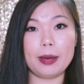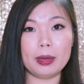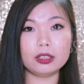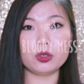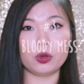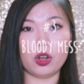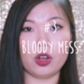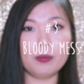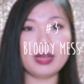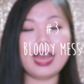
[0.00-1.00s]
a menstrual
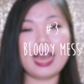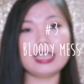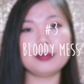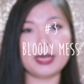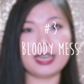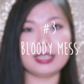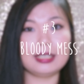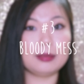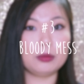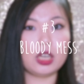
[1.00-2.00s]
cup is
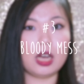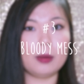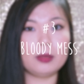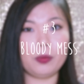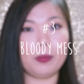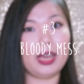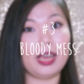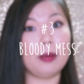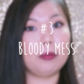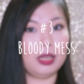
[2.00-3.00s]
because sometimes it'll make
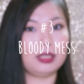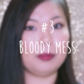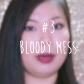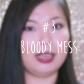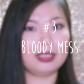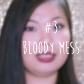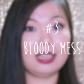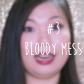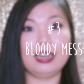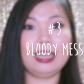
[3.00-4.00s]
a bloody mess,
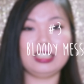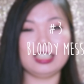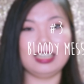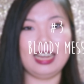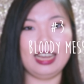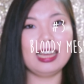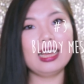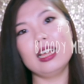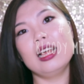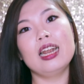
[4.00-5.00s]
like literally.
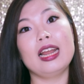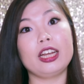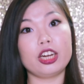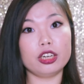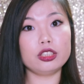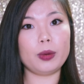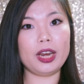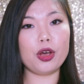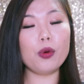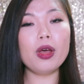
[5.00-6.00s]
Like girls, we
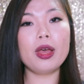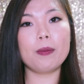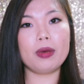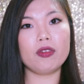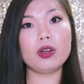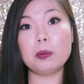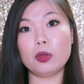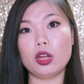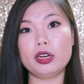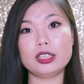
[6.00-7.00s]
know period
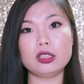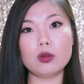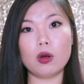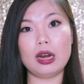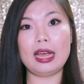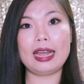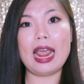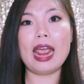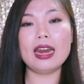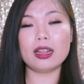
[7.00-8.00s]
blood is not like
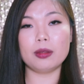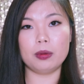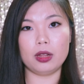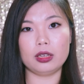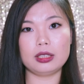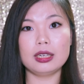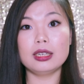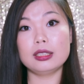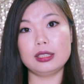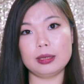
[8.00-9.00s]
any other blood.
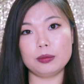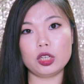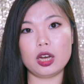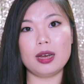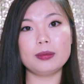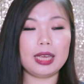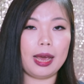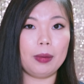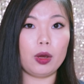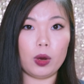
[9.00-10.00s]
Sometimes it
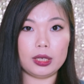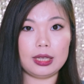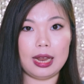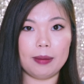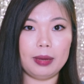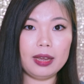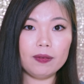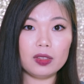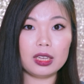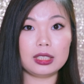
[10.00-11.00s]
can be quite slimy,
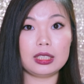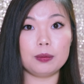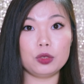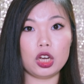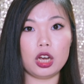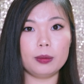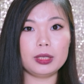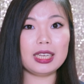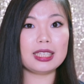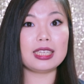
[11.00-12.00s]
sometimes
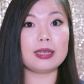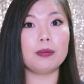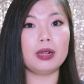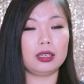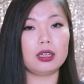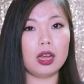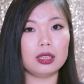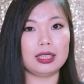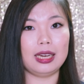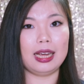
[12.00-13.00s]
you can see some blood
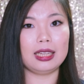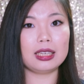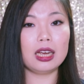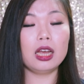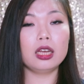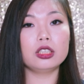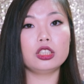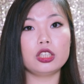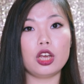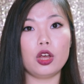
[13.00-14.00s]
clots in it.
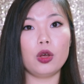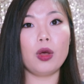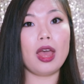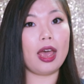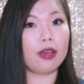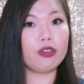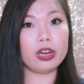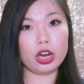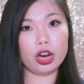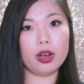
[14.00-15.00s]
So
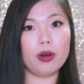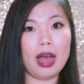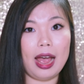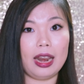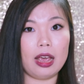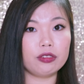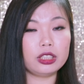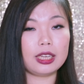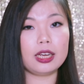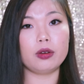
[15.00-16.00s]
every girl and every
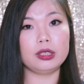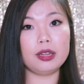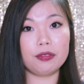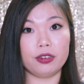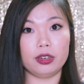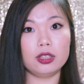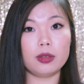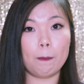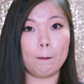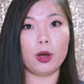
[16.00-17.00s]
cycle is
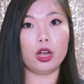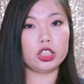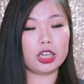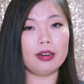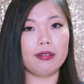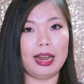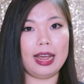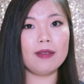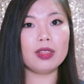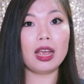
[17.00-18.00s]
different, but
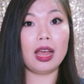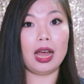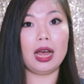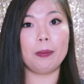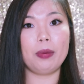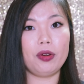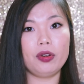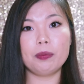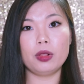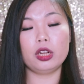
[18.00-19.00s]
generally
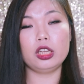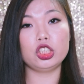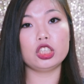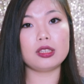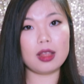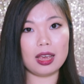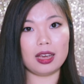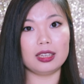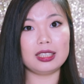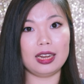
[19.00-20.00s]
period blood is just
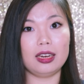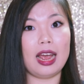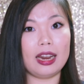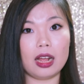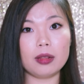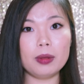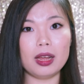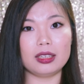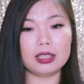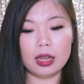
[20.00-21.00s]
thicker than another
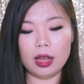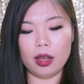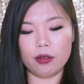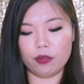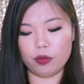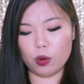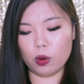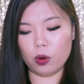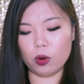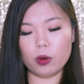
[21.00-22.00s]
blood.
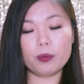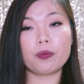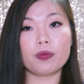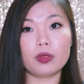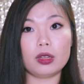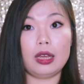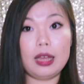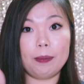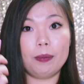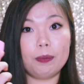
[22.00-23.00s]
For
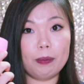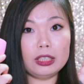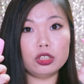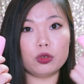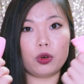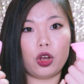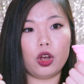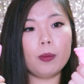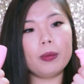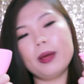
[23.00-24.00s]
menstrual
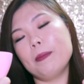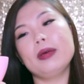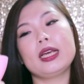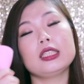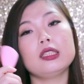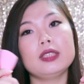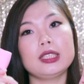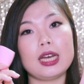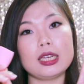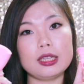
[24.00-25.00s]
cup, because of the size